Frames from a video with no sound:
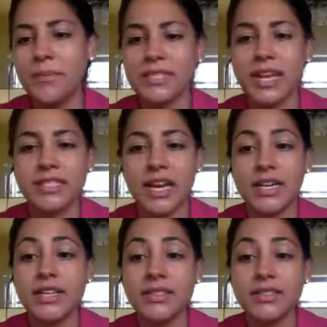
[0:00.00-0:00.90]
and it's
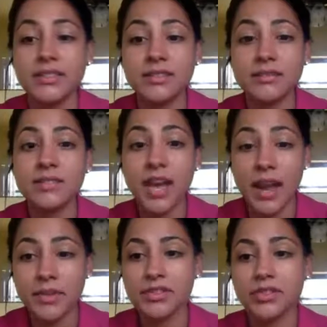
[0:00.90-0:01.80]
time
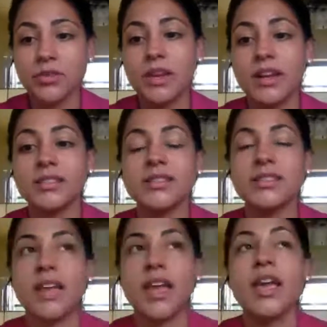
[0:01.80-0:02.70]
consuming, not to say
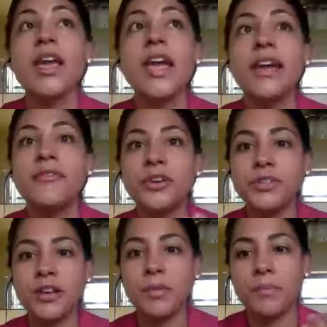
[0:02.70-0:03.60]
fills up
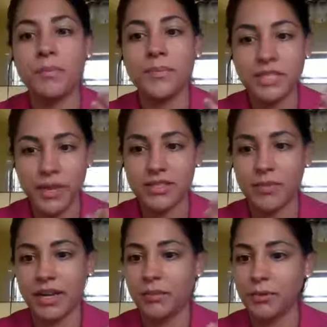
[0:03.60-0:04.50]
the space on my
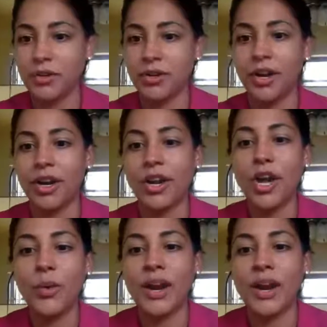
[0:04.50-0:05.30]
computer when I have